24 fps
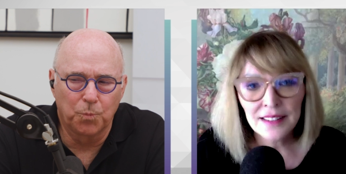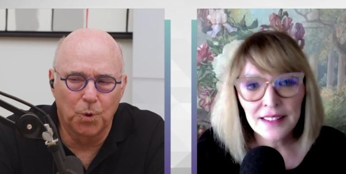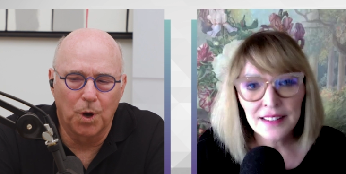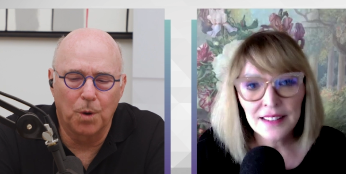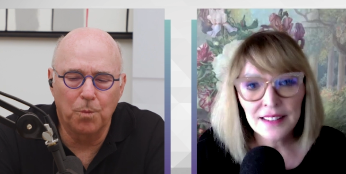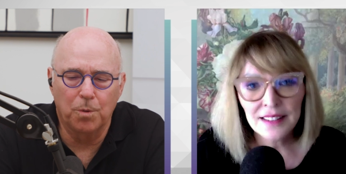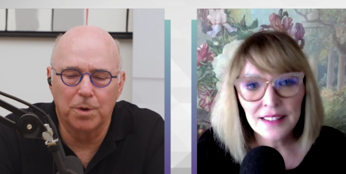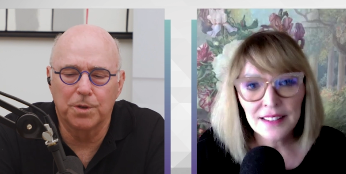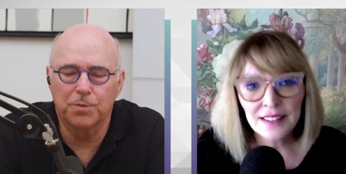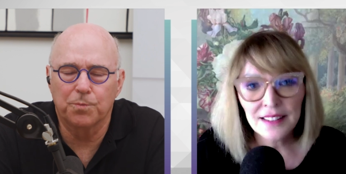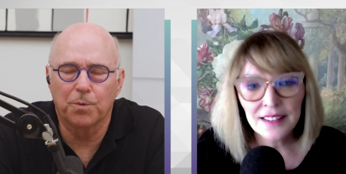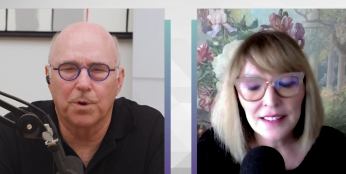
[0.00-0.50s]

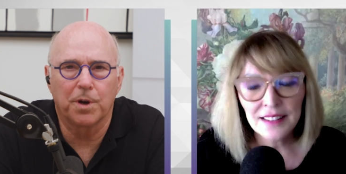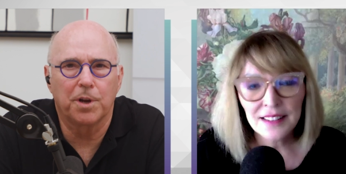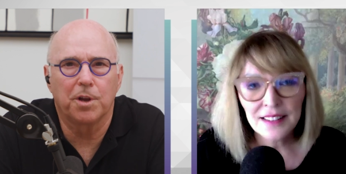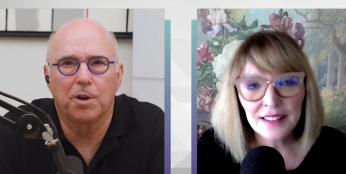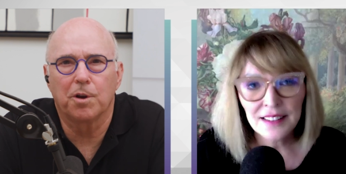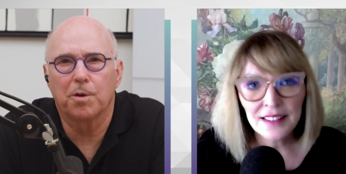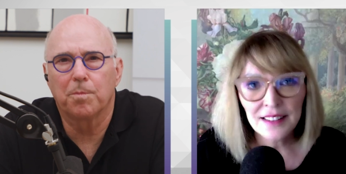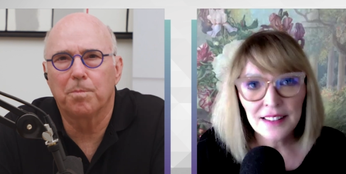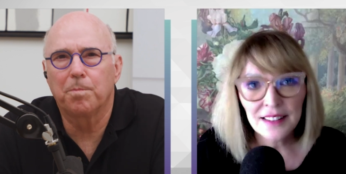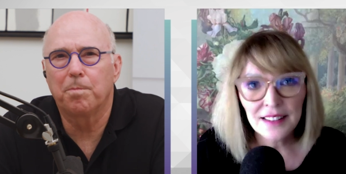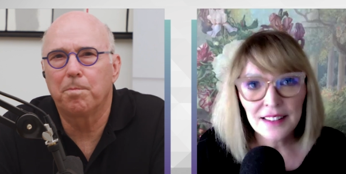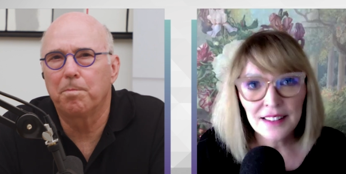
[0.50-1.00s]
Speaker 1: what was one of
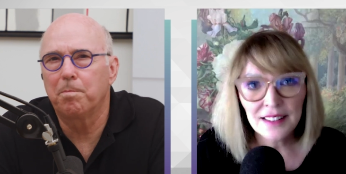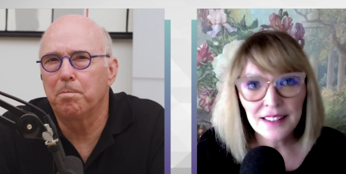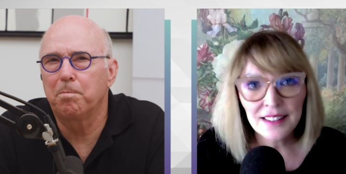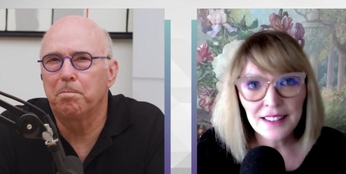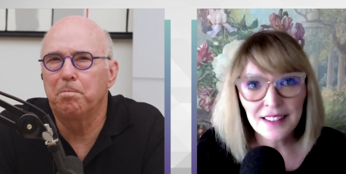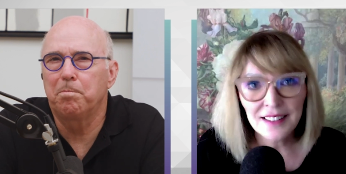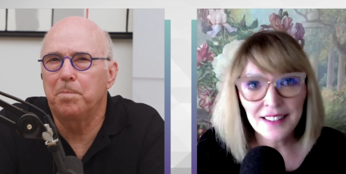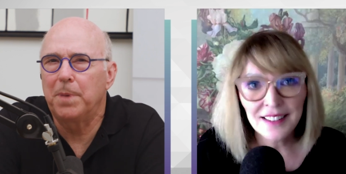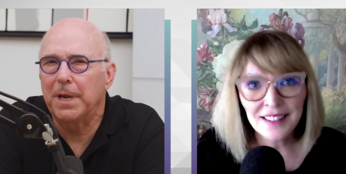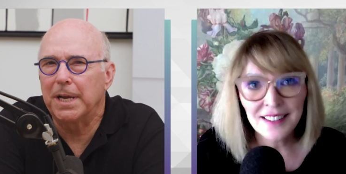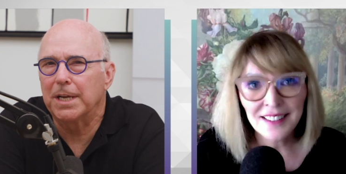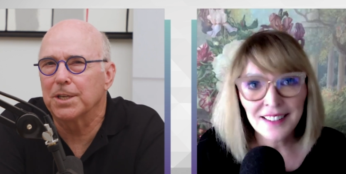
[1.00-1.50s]
your
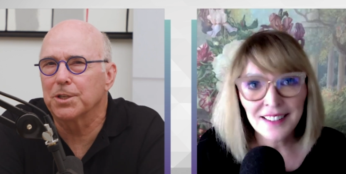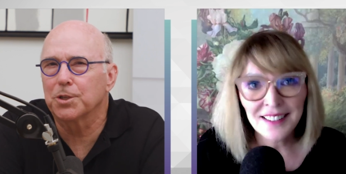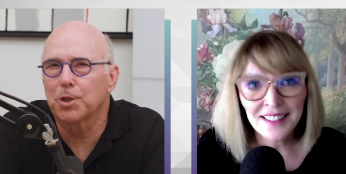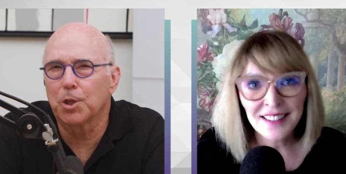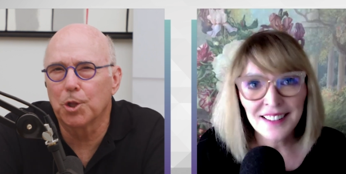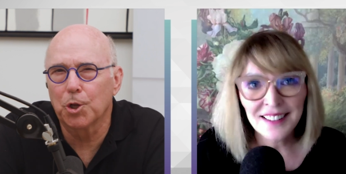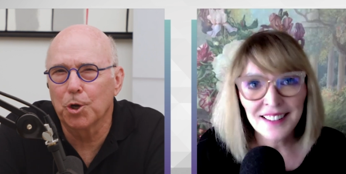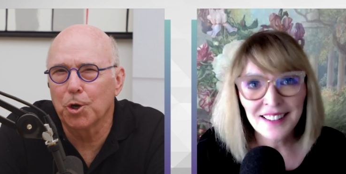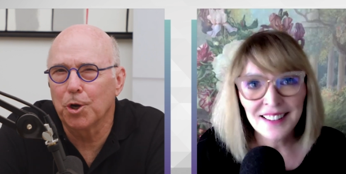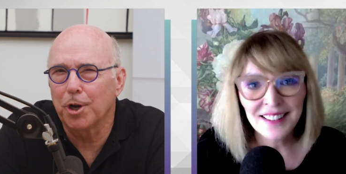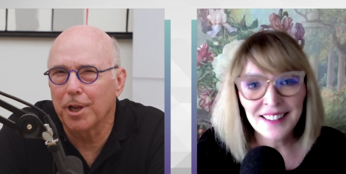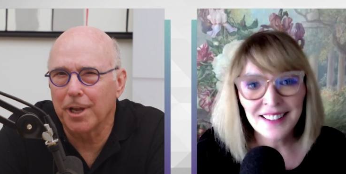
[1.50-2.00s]
biggest
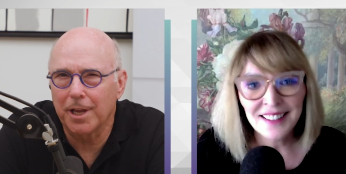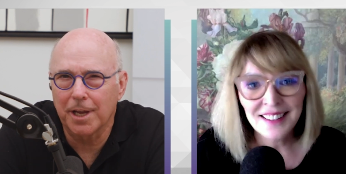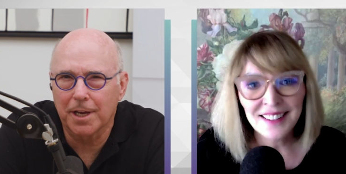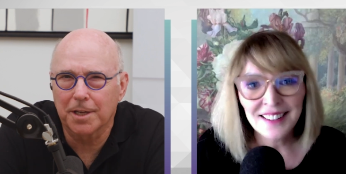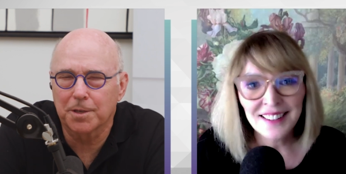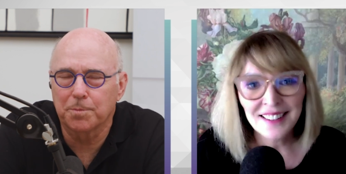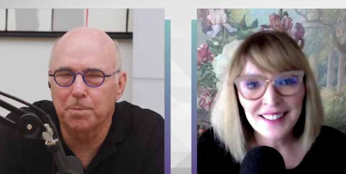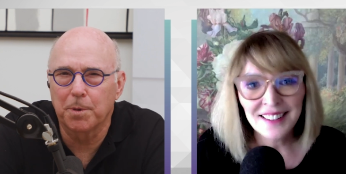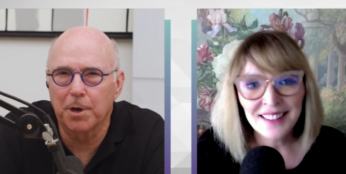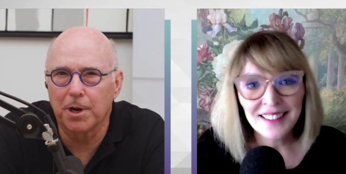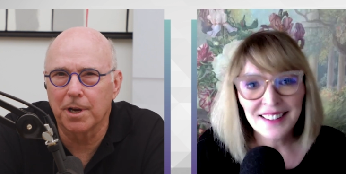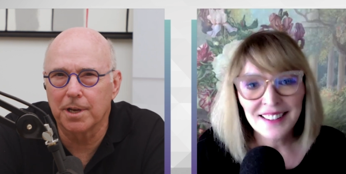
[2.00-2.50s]
learning
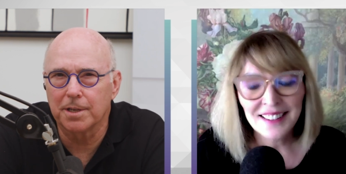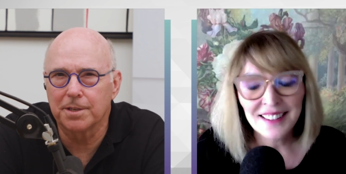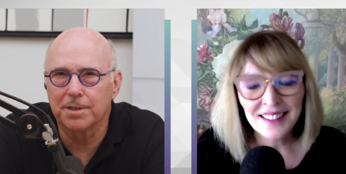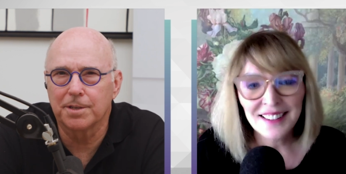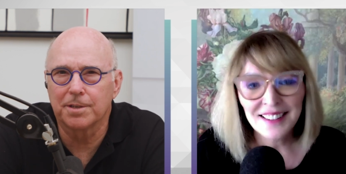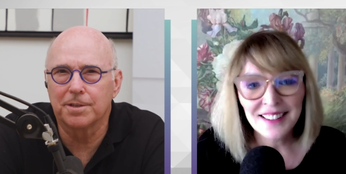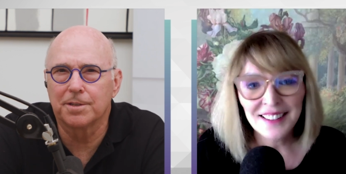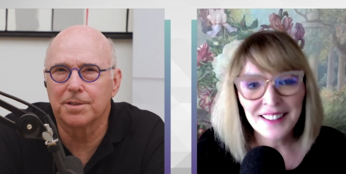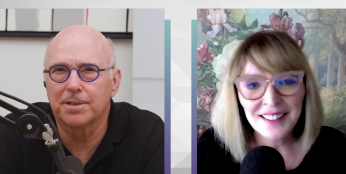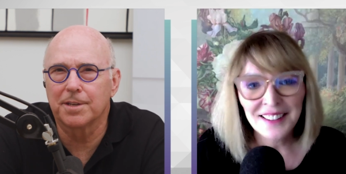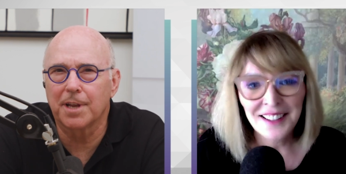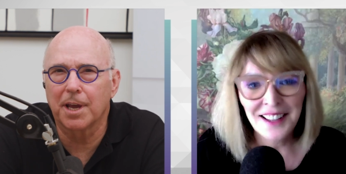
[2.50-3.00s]

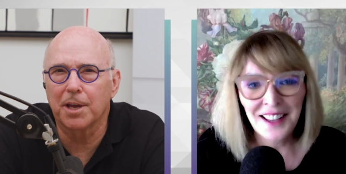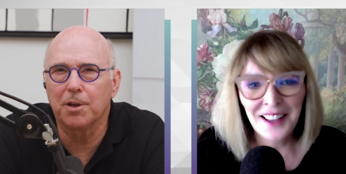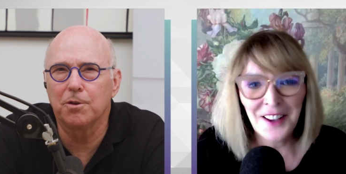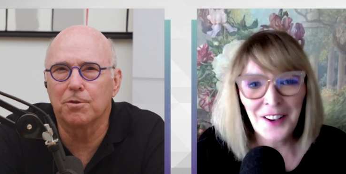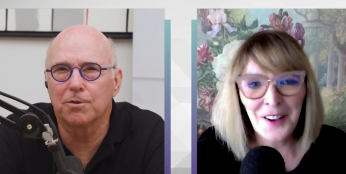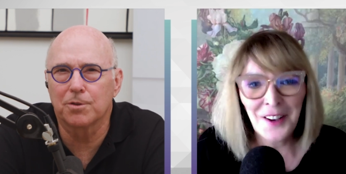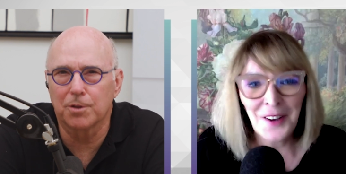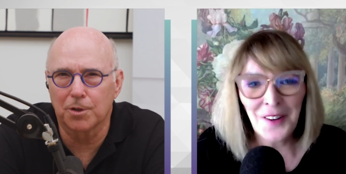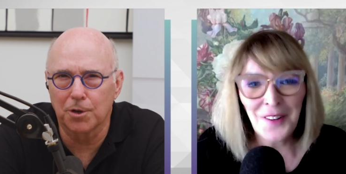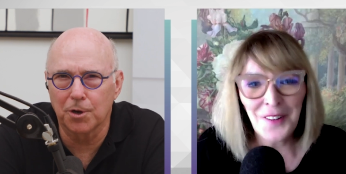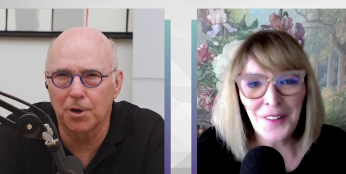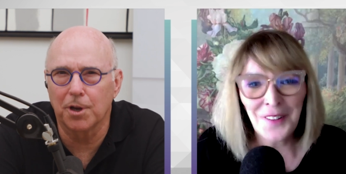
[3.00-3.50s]
experiences? And I
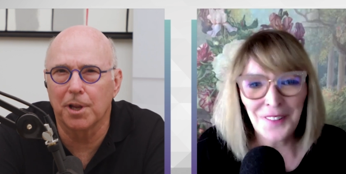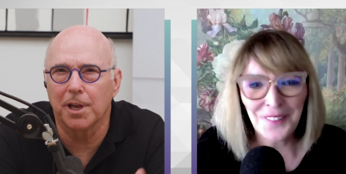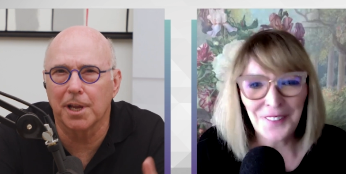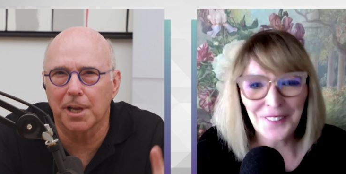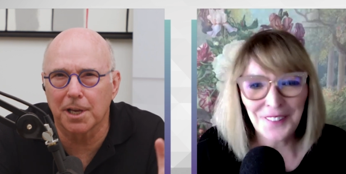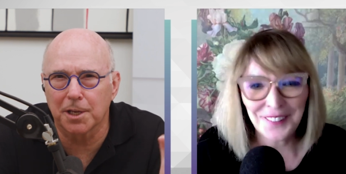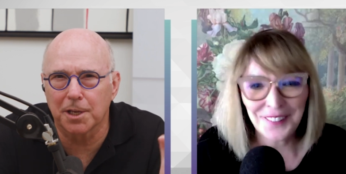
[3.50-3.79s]
use learning